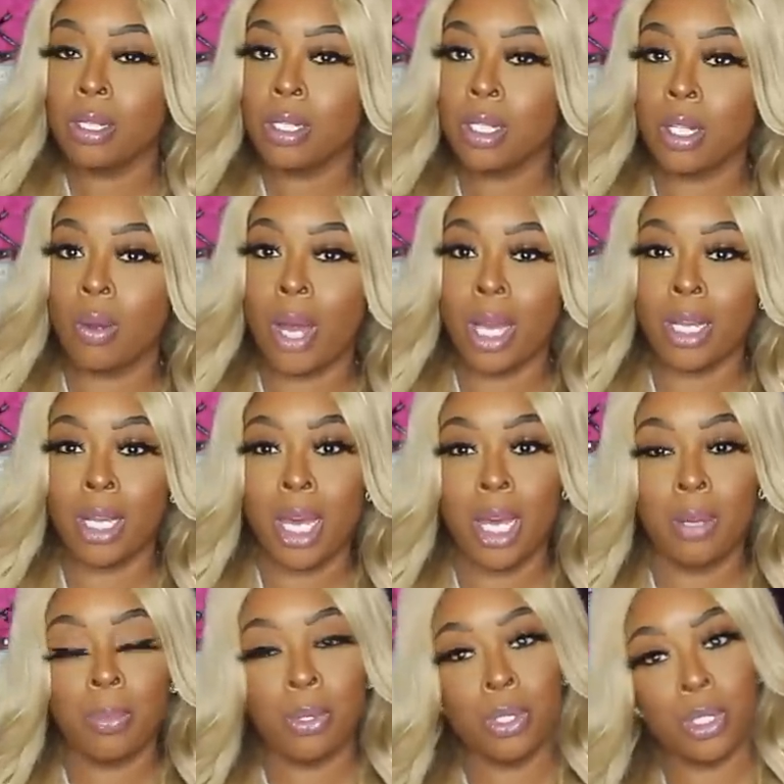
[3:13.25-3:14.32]
so I can
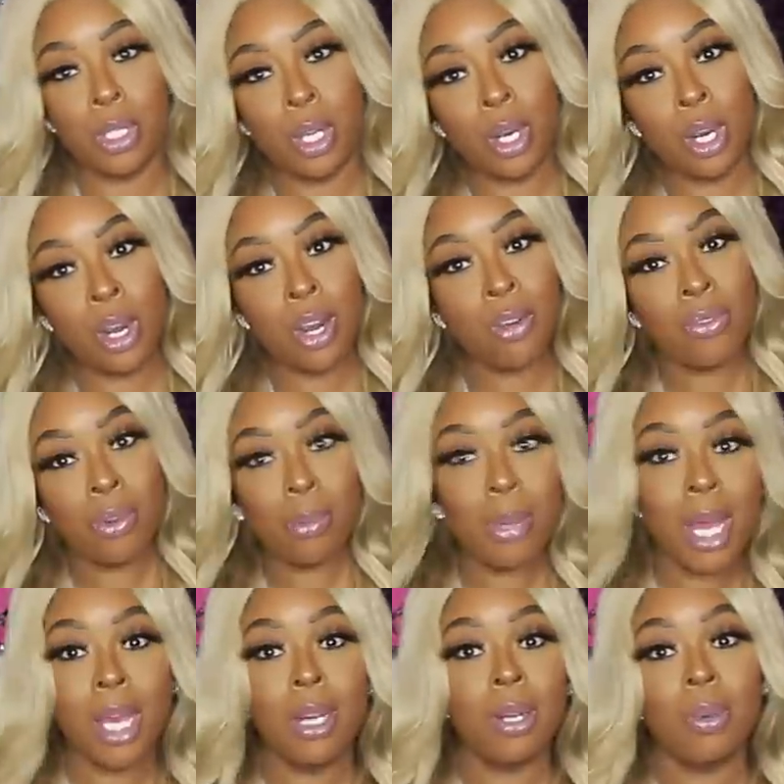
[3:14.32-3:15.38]
kind of preserve
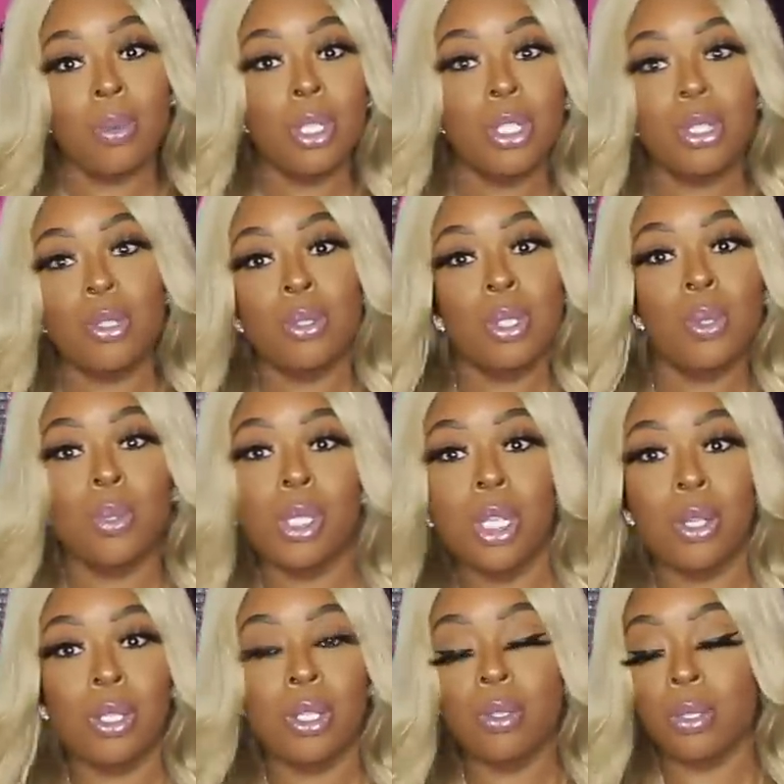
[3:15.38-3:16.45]
my original too and
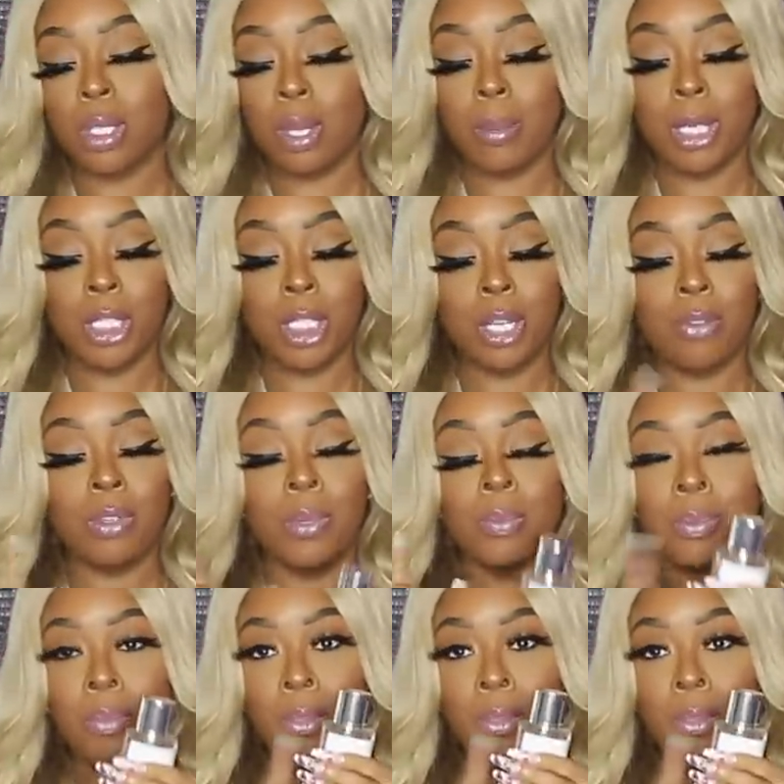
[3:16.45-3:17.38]
don't use so much of it.